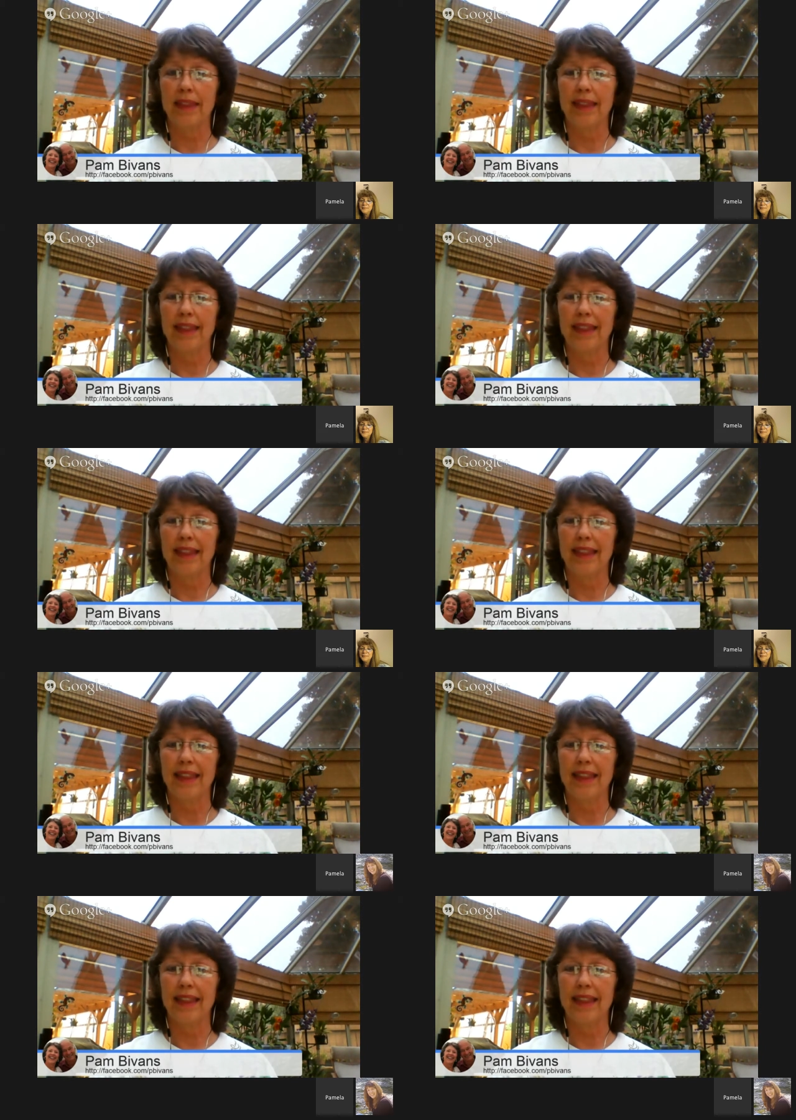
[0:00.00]

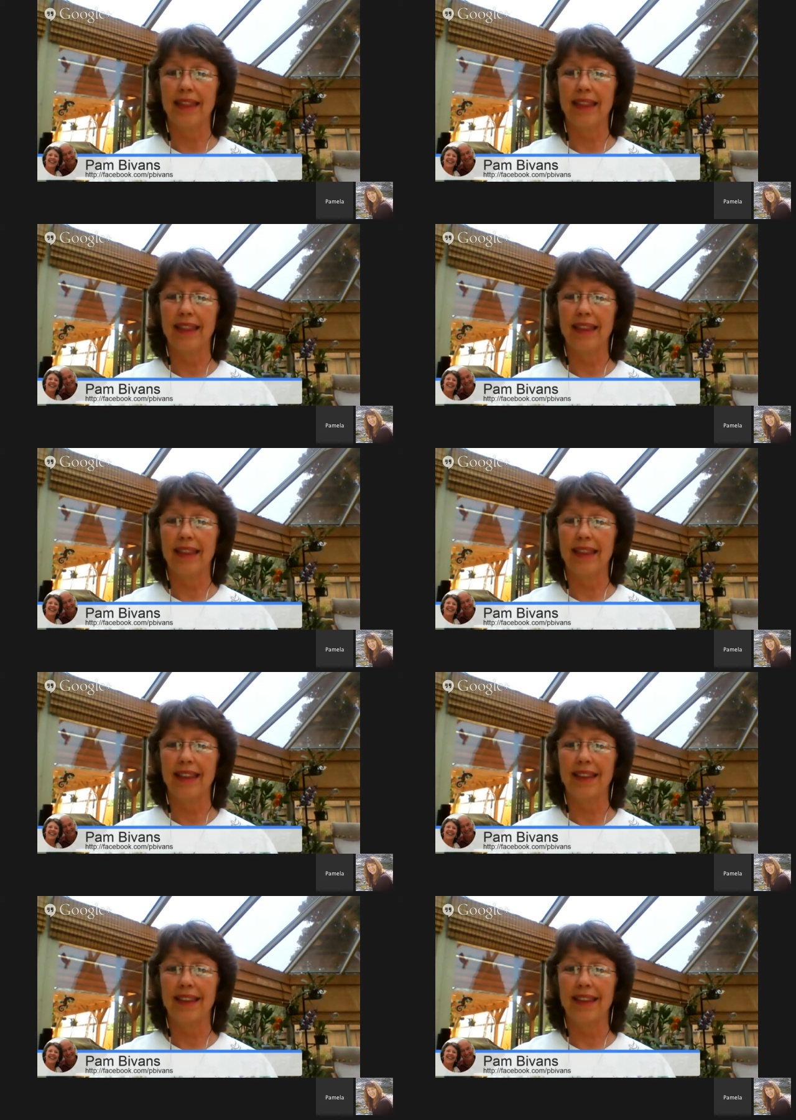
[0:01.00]

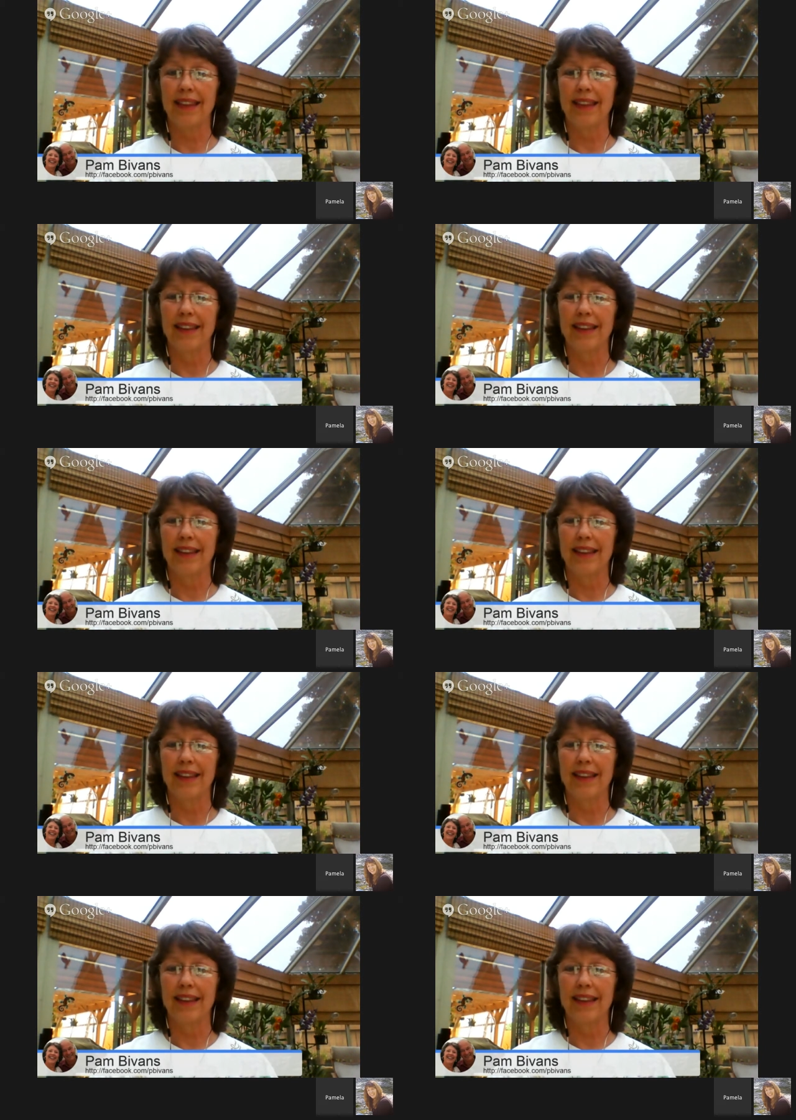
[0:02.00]
[no speech]